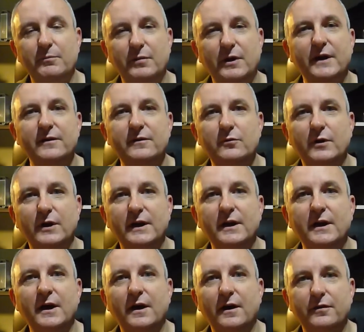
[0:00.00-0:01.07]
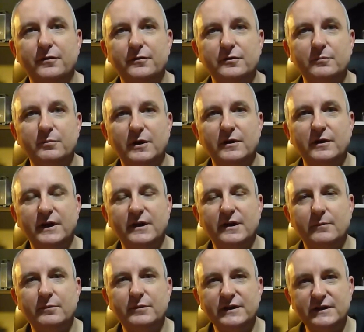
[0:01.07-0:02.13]
By the way, a third-party
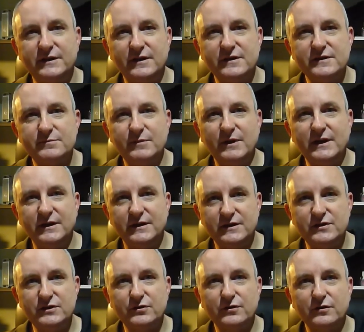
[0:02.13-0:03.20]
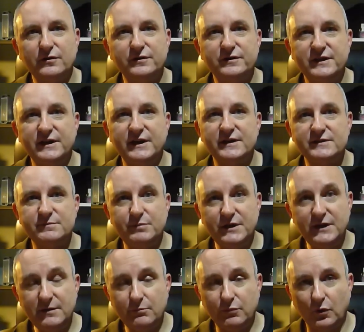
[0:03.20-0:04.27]
company does make an internal
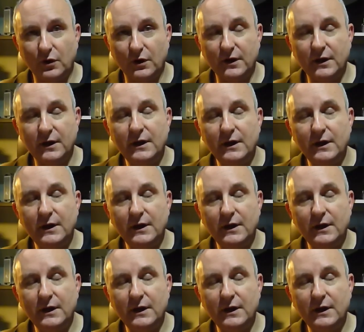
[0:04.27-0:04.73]
DSP board